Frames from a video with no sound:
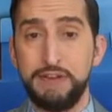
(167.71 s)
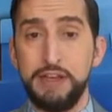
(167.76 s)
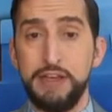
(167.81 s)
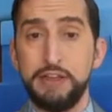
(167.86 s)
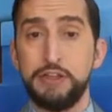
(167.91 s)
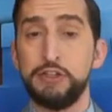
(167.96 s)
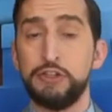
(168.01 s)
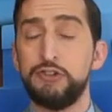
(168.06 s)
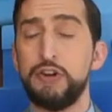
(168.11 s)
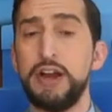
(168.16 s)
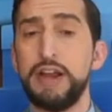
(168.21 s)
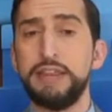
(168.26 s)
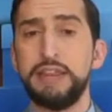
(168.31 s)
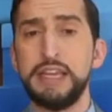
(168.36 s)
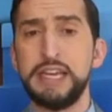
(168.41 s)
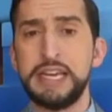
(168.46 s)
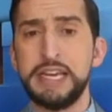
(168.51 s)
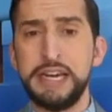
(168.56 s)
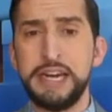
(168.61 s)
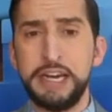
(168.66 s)
Their strength
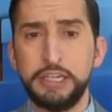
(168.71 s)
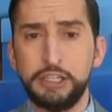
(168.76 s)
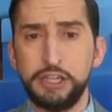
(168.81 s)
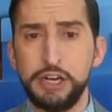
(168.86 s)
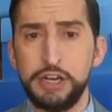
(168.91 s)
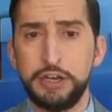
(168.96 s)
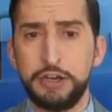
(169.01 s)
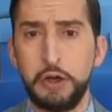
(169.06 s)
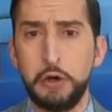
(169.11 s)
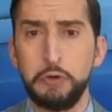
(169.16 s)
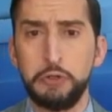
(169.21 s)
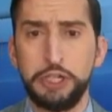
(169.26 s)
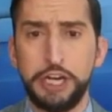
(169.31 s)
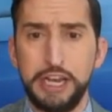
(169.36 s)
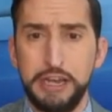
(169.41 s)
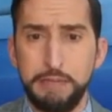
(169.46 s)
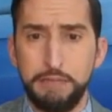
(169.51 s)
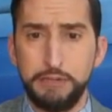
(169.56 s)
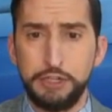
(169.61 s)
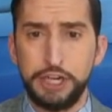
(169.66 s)
and conditioning coach,
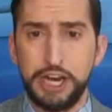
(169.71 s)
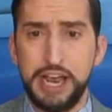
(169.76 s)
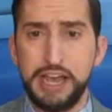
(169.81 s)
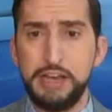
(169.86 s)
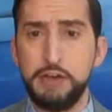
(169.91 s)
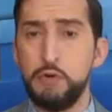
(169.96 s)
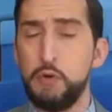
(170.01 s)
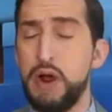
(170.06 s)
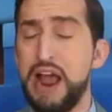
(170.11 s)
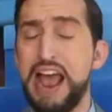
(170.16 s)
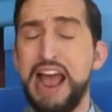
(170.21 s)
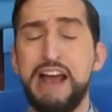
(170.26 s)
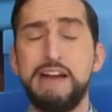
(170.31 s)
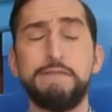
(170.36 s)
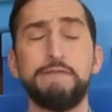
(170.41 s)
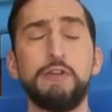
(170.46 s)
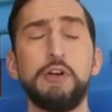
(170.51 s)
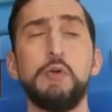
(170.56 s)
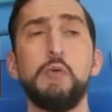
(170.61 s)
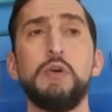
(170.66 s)
MJ, who
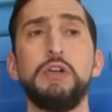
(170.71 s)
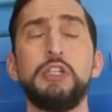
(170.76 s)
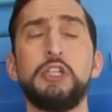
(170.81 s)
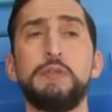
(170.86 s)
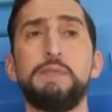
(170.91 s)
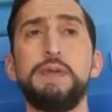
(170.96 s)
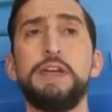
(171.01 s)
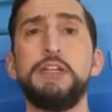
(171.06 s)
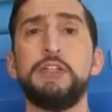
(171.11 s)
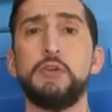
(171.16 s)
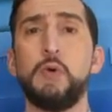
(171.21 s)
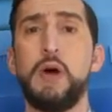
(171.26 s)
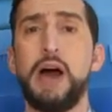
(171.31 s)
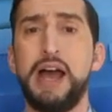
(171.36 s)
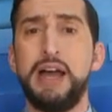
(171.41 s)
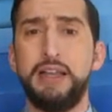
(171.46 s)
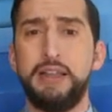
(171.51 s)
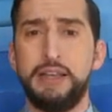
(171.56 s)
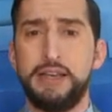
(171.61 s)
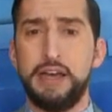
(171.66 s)
everyone speaks so
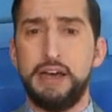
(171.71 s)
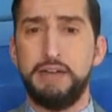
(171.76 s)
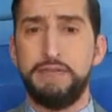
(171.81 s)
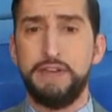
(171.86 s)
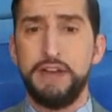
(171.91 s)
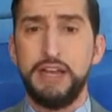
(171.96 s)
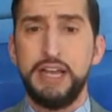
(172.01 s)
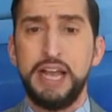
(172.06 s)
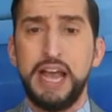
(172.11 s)
highly of,